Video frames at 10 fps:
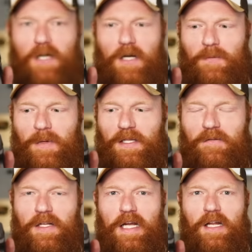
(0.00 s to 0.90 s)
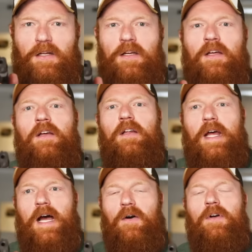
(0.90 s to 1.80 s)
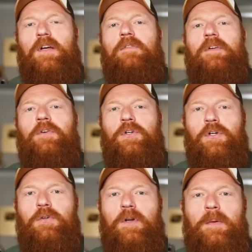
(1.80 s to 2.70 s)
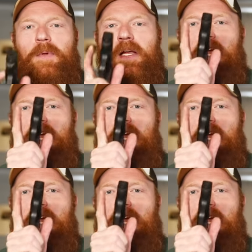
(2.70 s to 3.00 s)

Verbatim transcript: hard with my left hand. Now, if you have a good grip